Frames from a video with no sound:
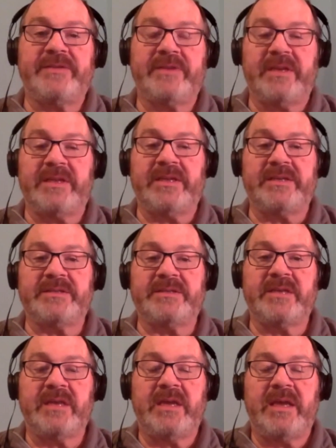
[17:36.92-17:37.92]
it
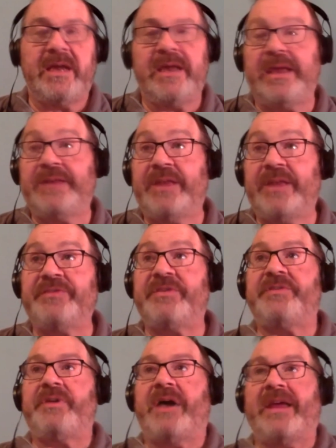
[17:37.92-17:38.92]
is.
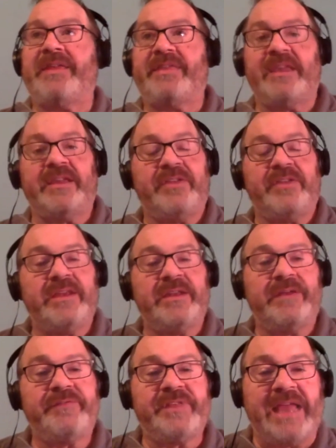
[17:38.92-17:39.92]
And I think
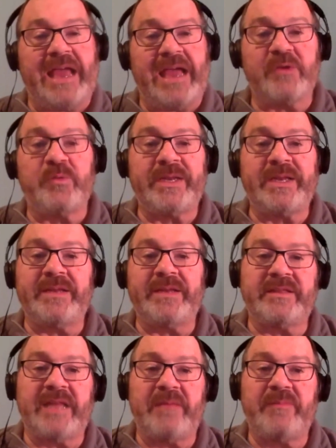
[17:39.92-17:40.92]
then of the equity
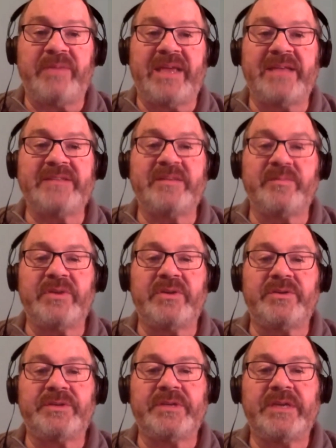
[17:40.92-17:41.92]
that they begin to
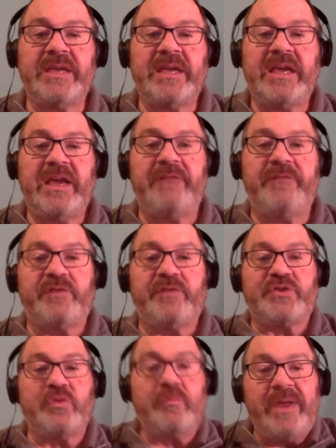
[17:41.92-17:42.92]
build. And for
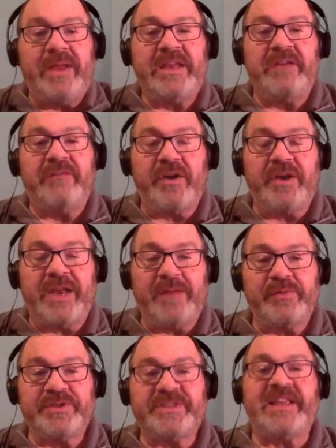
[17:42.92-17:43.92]
so many of our
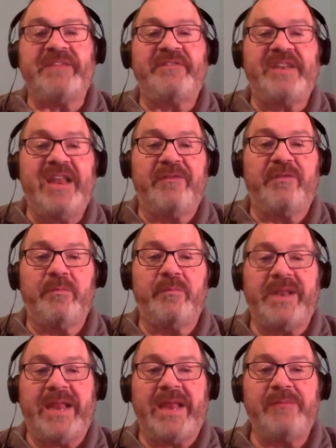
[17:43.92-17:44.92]
neighbors, they've never
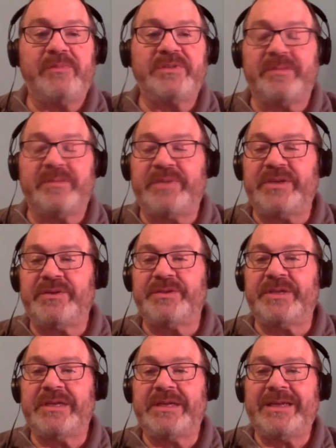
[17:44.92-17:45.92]
been able to
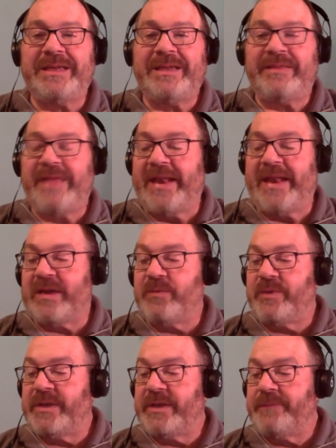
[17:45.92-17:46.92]
build that
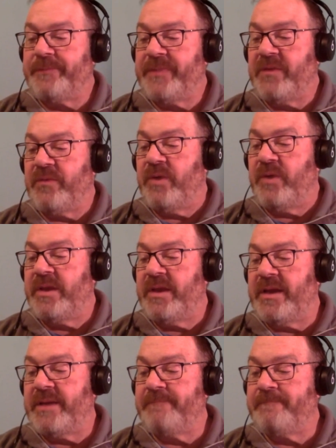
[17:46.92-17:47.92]
equity. What
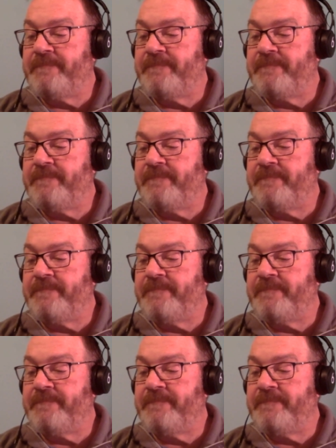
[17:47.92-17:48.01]
do